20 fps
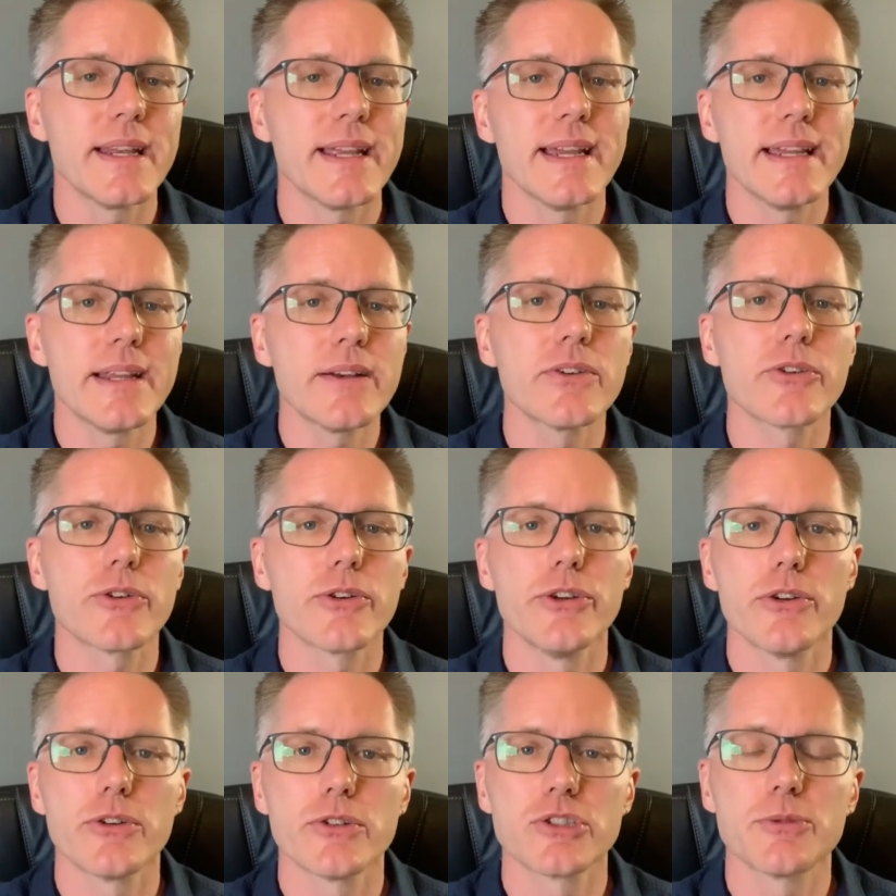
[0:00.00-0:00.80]
to hinder
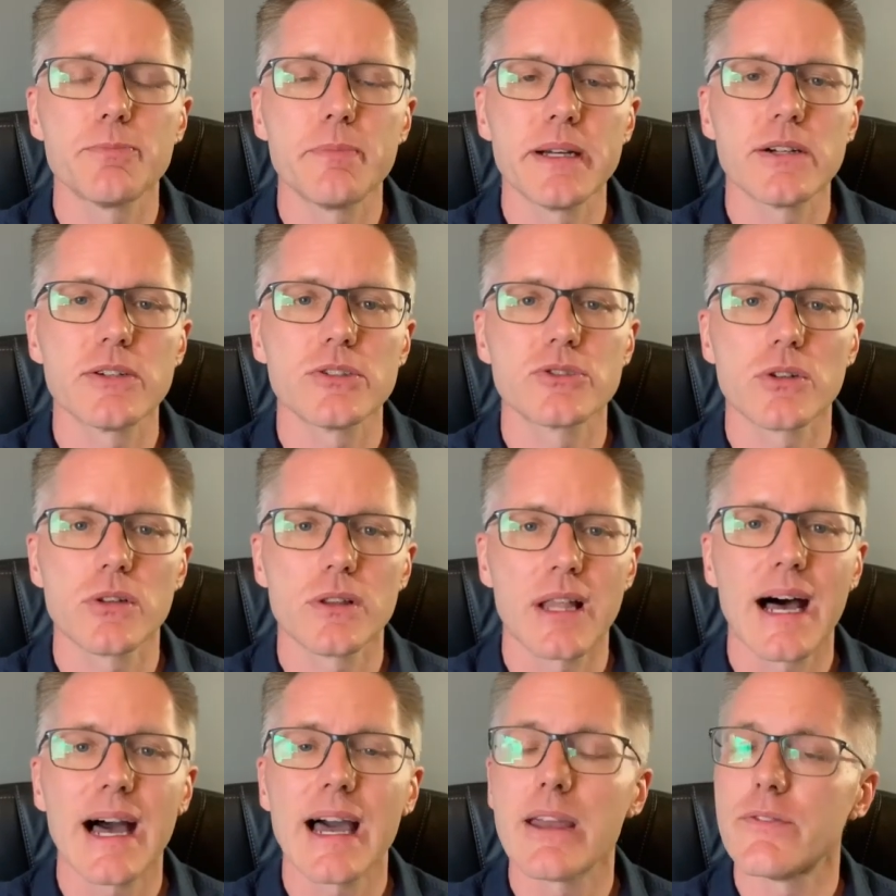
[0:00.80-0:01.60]
your spiritual
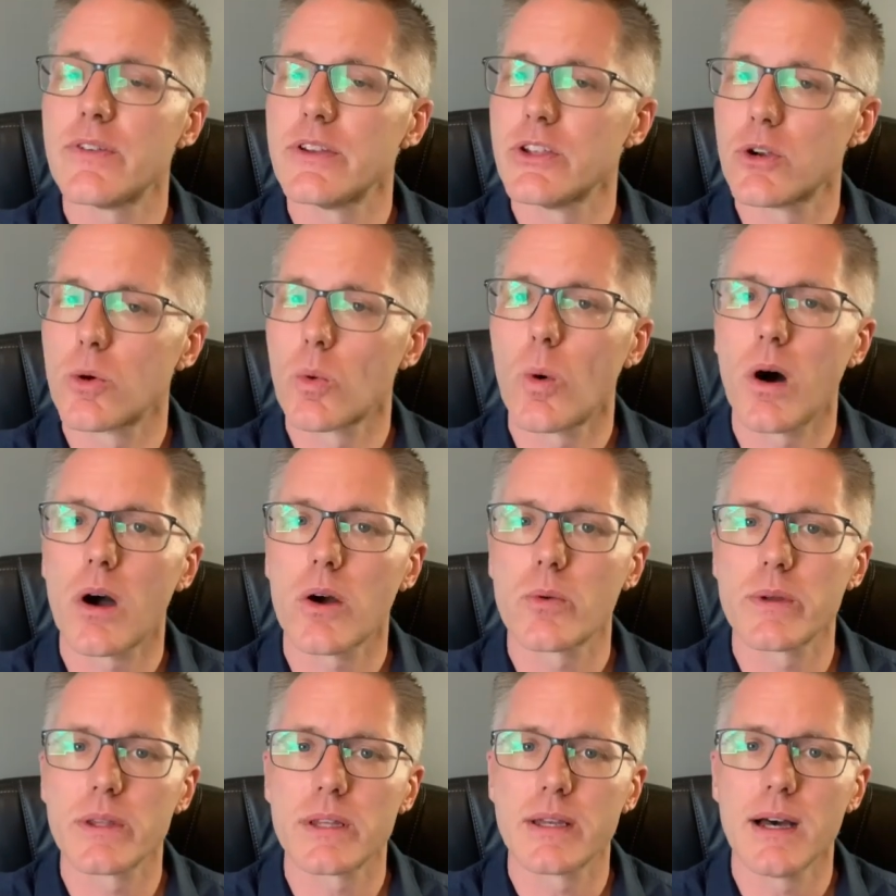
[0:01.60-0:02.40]
life and your
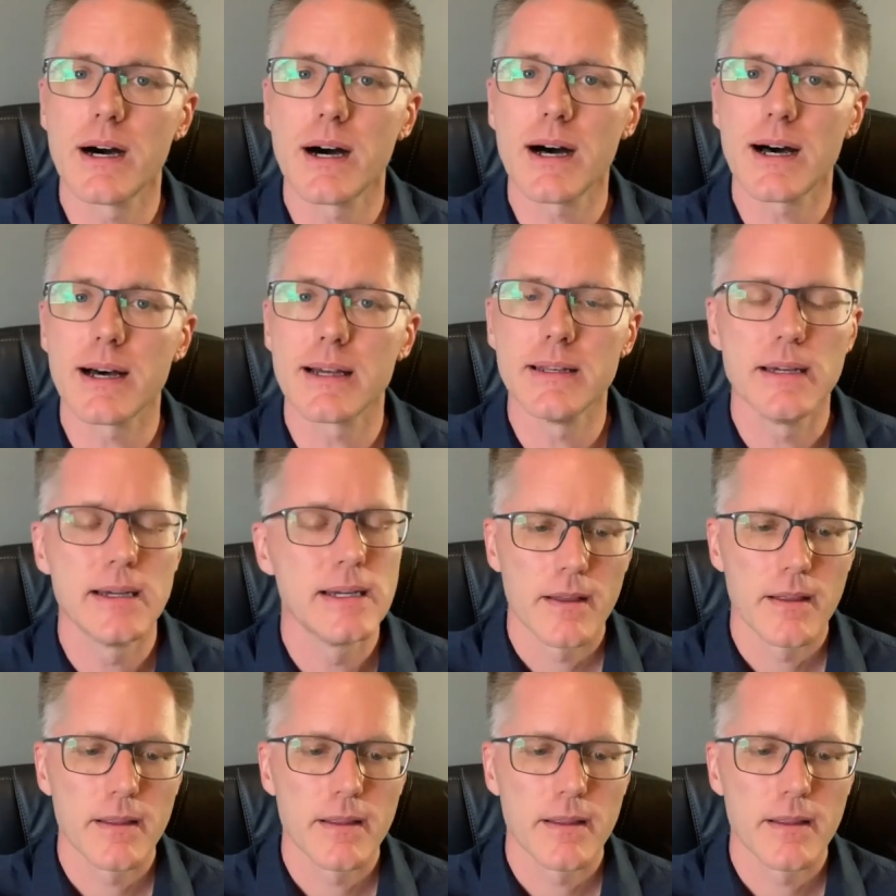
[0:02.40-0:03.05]
walk with God,